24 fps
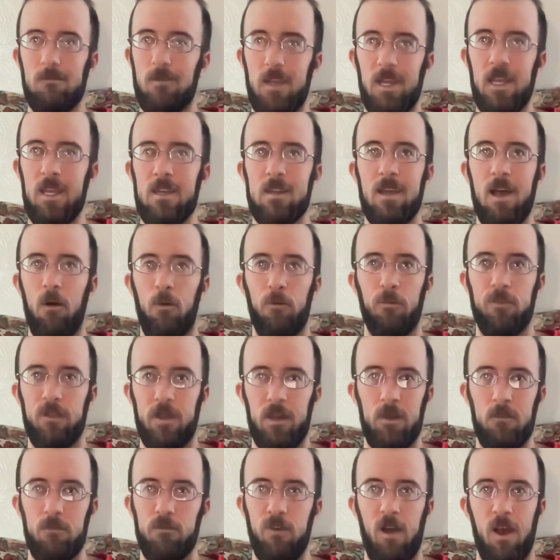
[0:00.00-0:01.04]
eat
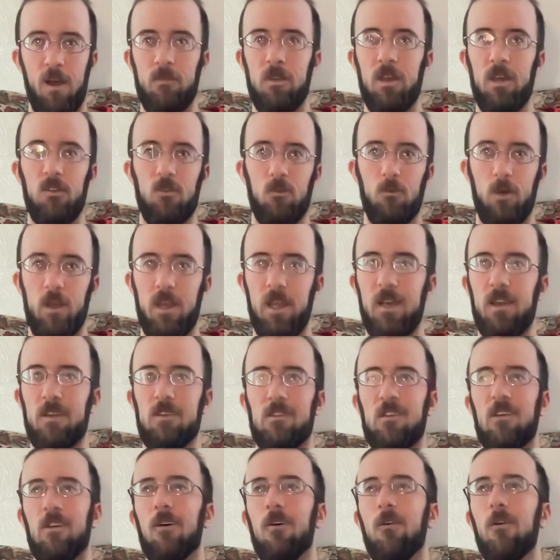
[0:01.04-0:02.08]
healthy 5 days a week.
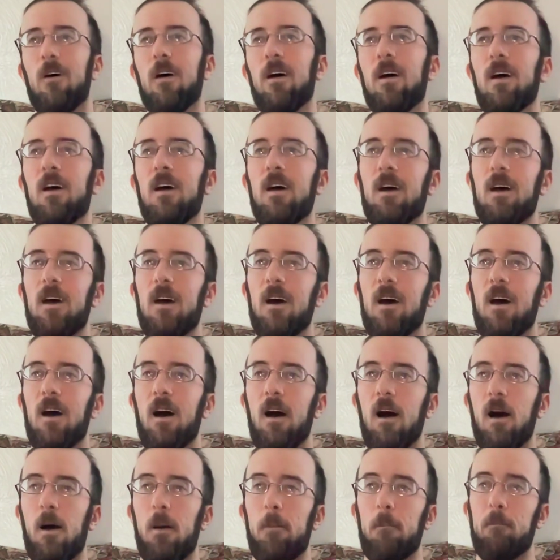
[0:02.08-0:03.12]
So
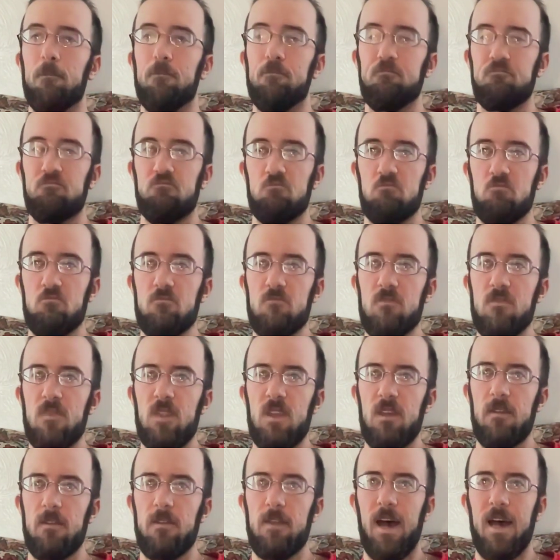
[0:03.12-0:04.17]
um,
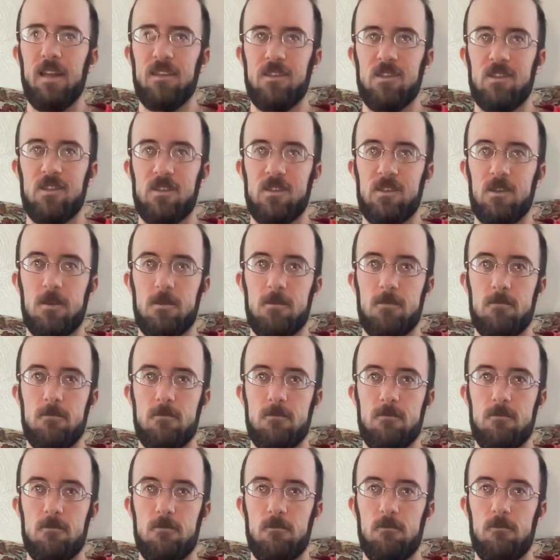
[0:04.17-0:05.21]
that's
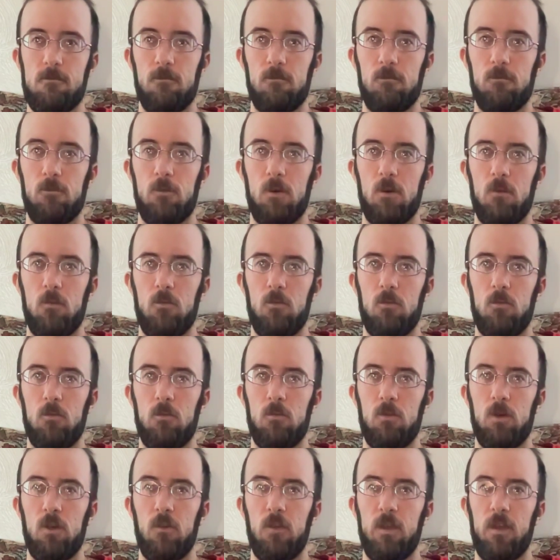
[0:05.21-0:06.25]

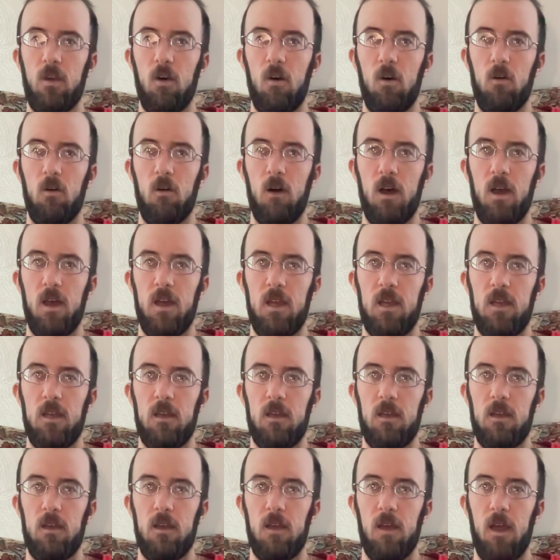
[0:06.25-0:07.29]
really all I
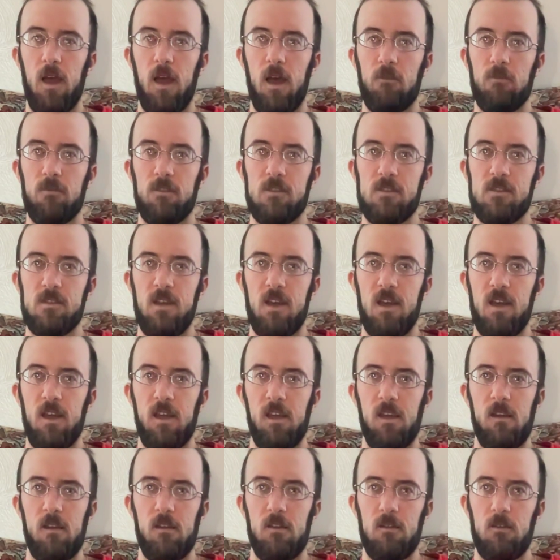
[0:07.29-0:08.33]
have to say